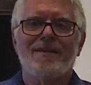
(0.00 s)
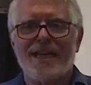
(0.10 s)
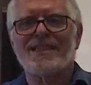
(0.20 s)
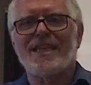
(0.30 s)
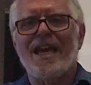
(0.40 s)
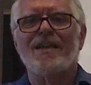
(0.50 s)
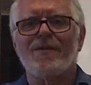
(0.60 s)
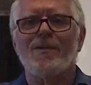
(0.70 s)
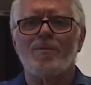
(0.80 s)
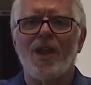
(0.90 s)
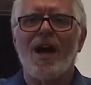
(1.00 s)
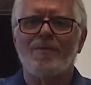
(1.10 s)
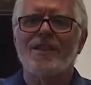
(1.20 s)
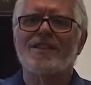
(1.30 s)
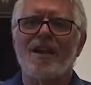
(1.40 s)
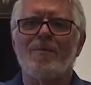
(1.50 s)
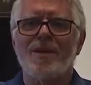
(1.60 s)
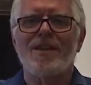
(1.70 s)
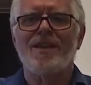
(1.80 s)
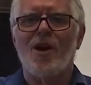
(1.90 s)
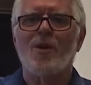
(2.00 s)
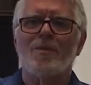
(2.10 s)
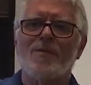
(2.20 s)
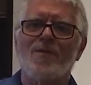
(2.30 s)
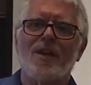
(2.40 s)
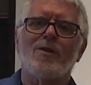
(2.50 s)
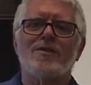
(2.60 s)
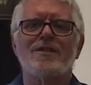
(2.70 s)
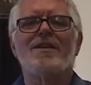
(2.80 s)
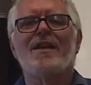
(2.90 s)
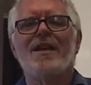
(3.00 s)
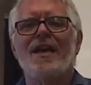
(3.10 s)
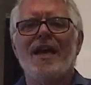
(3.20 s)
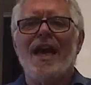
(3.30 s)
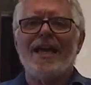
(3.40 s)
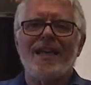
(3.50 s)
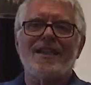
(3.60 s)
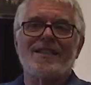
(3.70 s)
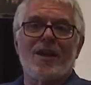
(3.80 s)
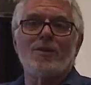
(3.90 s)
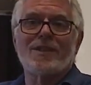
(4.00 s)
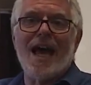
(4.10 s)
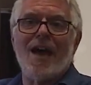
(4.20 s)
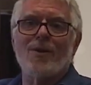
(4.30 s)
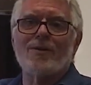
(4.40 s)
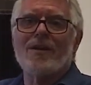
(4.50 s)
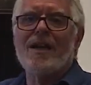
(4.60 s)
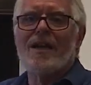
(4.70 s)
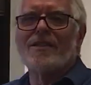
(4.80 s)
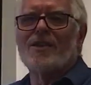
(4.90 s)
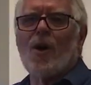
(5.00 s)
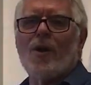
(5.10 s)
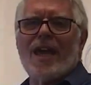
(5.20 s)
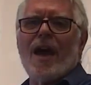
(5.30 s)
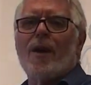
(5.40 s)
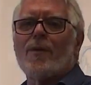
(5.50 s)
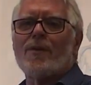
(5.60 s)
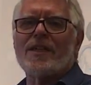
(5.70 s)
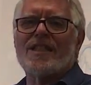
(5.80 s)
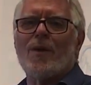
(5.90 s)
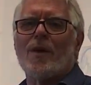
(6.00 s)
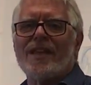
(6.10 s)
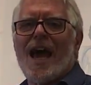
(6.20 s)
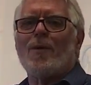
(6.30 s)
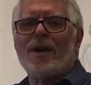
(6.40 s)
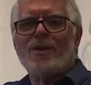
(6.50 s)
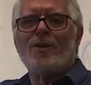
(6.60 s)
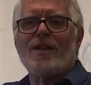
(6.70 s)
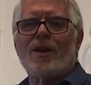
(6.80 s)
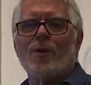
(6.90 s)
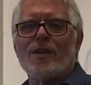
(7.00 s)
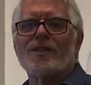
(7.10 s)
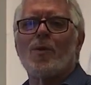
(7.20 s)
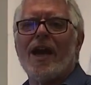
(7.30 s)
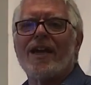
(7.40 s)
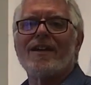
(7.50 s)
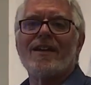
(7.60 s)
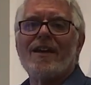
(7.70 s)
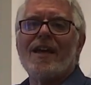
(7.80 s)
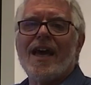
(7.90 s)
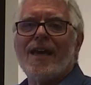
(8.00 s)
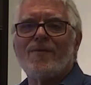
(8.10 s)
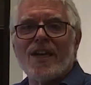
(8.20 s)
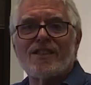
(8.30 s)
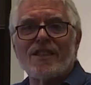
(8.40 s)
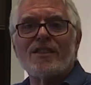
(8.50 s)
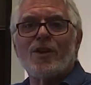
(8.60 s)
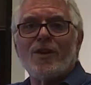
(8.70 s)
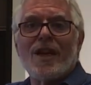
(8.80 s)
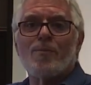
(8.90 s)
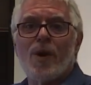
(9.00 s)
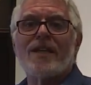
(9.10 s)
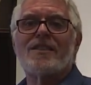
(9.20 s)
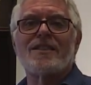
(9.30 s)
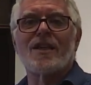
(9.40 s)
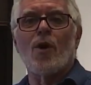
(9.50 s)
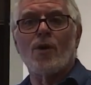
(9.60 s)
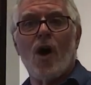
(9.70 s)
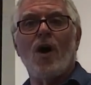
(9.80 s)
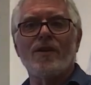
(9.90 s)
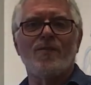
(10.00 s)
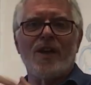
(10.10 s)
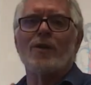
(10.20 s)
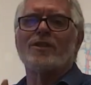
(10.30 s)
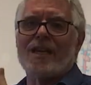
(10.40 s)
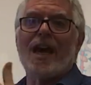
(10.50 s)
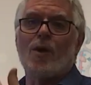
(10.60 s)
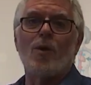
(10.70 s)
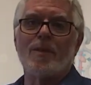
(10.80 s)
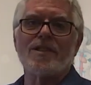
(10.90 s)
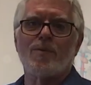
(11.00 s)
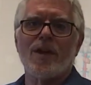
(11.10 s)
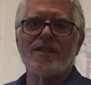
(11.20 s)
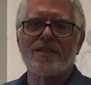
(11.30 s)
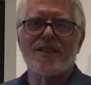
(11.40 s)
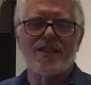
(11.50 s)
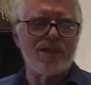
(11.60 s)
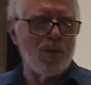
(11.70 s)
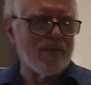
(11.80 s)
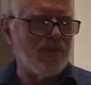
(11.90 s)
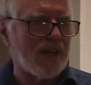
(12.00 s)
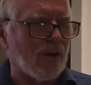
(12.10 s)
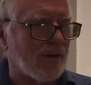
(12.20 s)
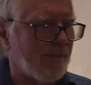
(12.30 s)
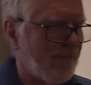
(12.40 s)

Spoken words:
That's the end of the blob that's going to be the arm and the fingers. And then as it goes down, just go, okay, I already sent one that way, you need to go this way. And eventually, so you get branches that go to all the fingers and not a whole bunch of branches in just one finger.